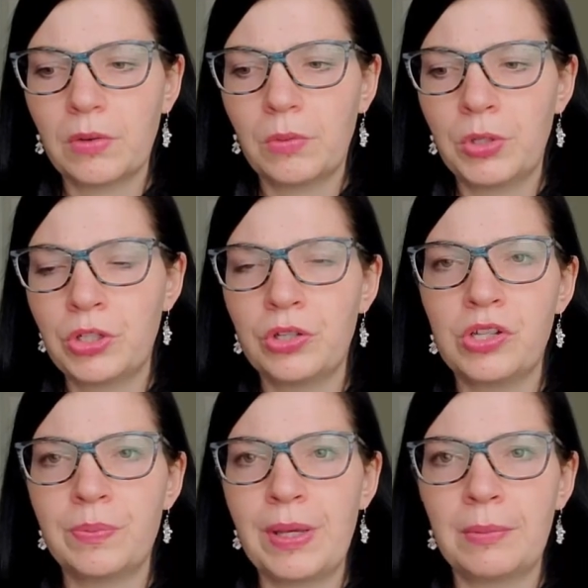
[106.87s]
we should
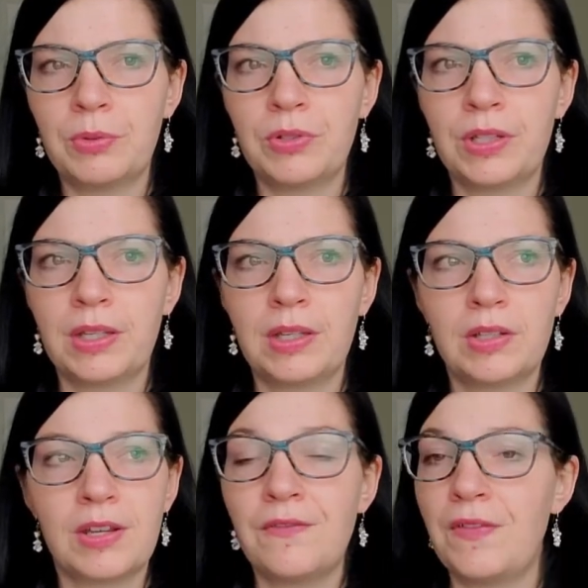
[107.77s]
just be able to
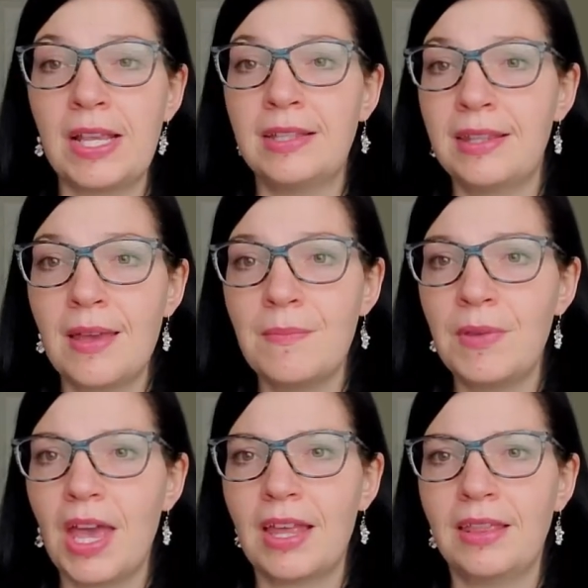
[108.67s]
face them
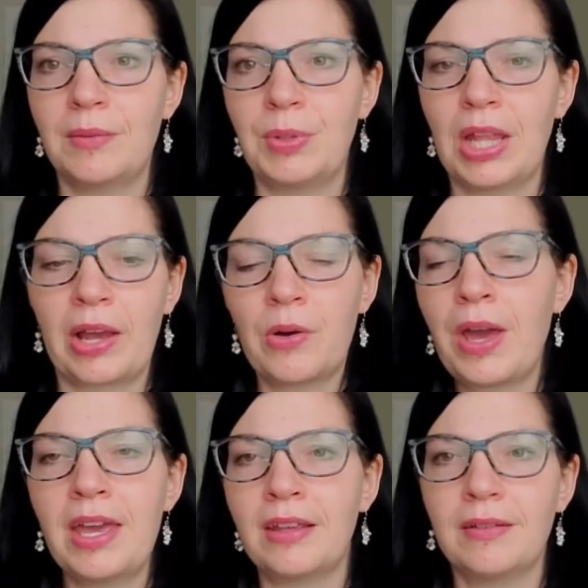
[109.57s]
and then be like,
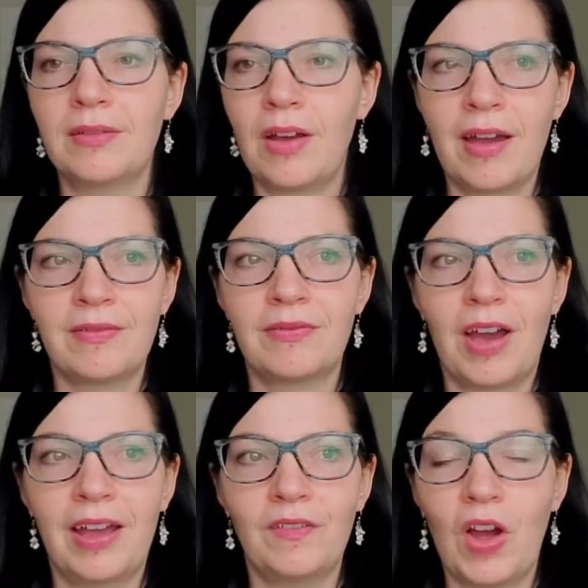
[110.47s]
okay,
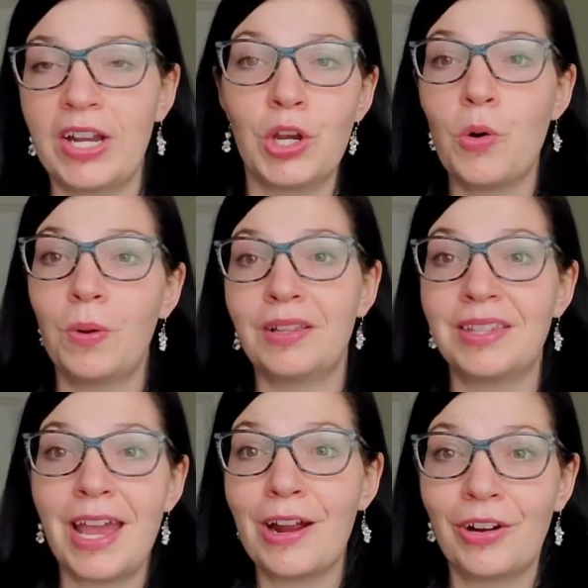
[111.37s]
I know what's
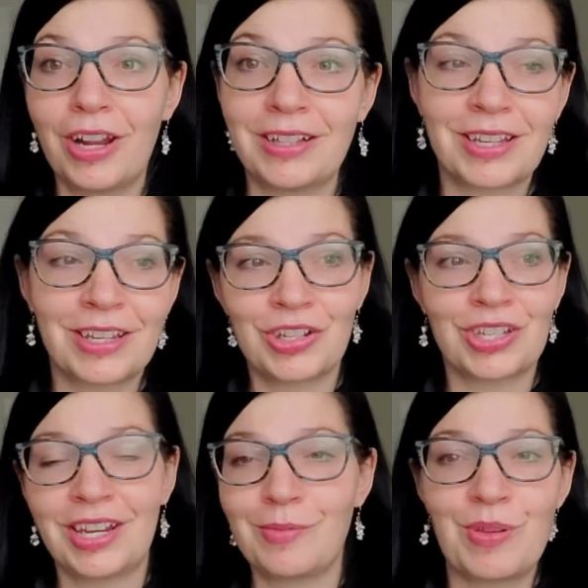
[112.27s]
there. It's
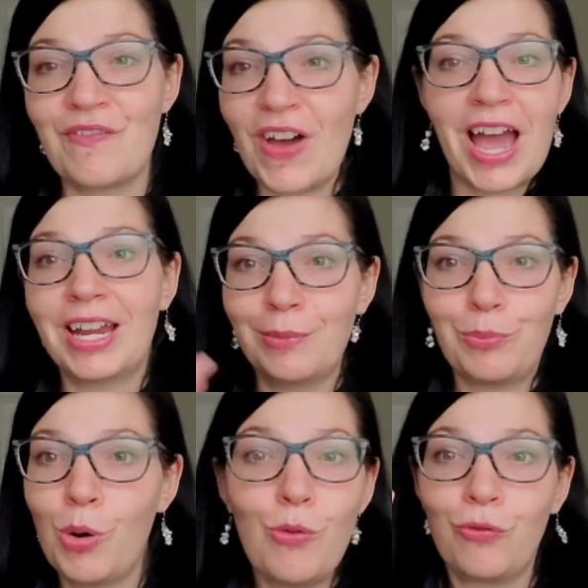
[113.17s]
just gonna be fine.
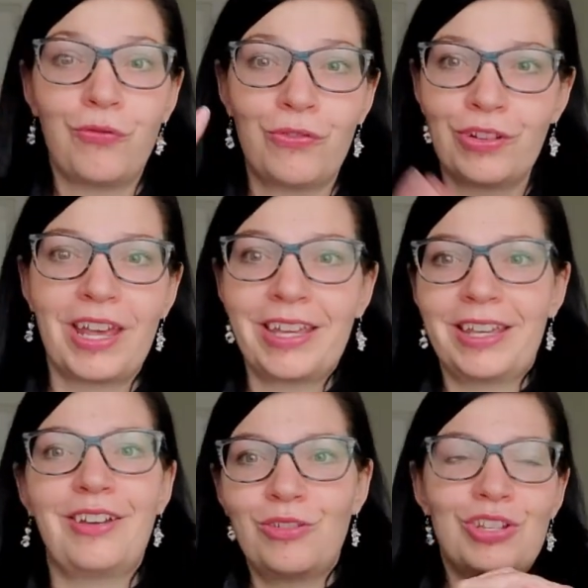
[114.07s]
Poof, like
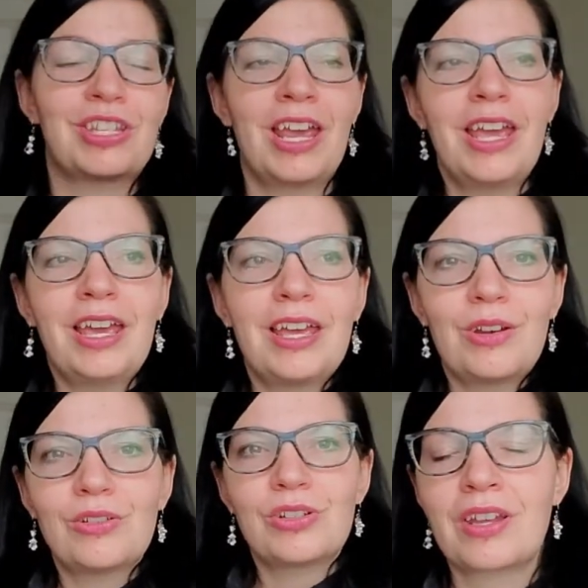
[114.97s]
it'll just
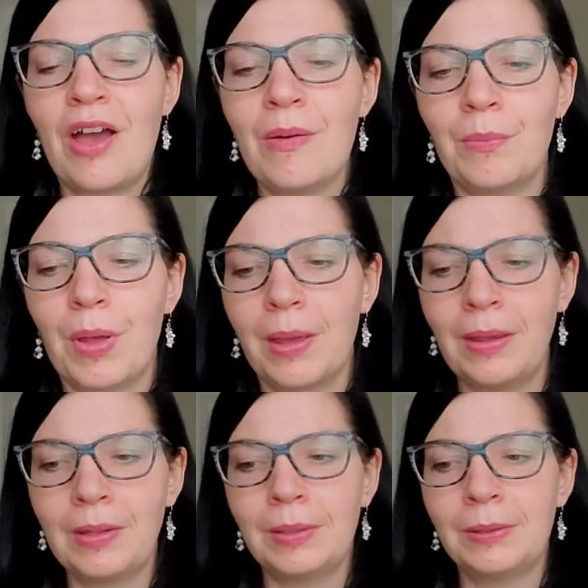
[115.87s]
come. But